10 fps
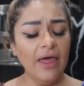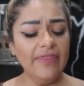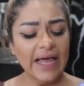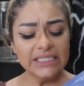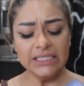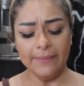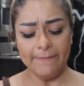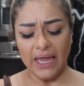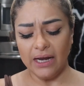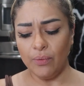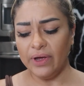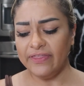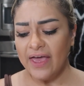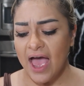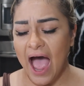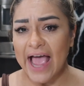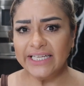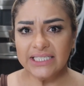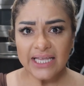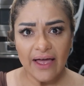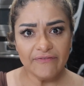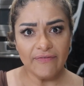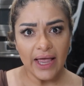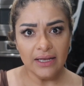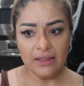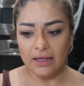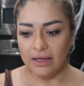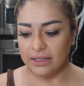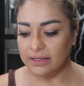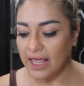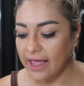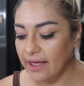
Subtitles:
that she made it with. I just can't find the